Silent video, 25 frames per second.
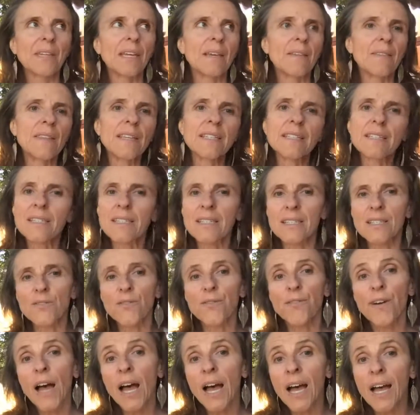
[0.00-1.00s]
This is
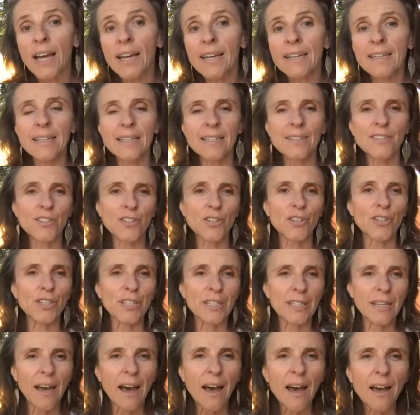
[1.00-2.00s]
fine. It's good
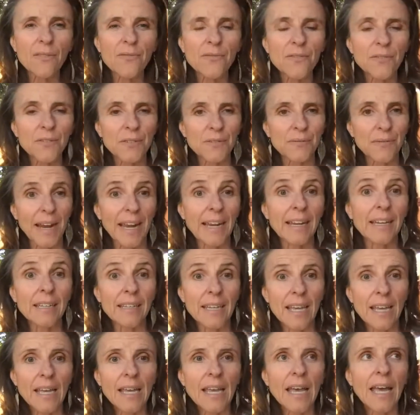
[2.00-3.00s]
enough, right?
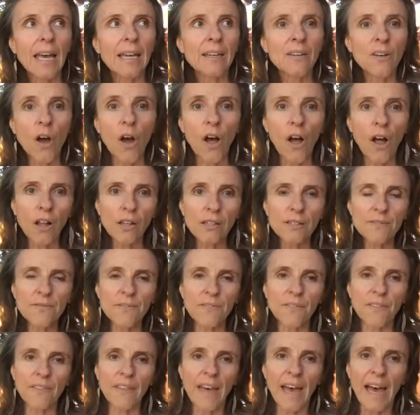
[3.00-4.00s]
And all
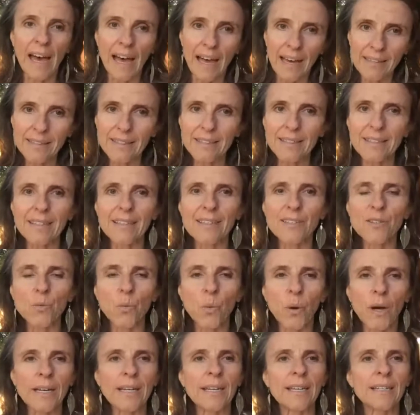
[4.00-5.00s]
of that is
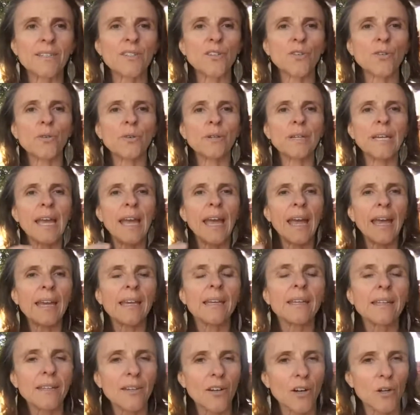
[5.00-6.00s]
what has
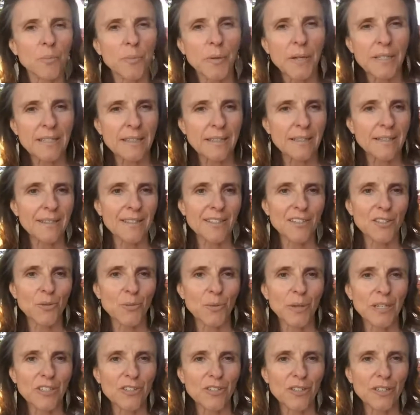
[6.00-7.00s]
created our present
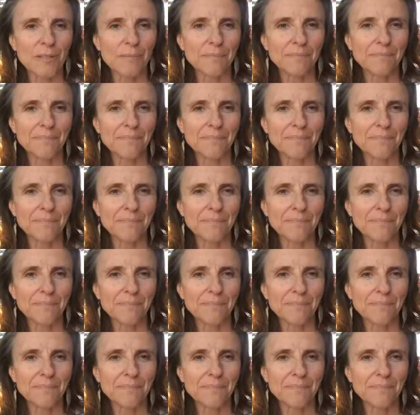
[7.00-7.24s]
situation.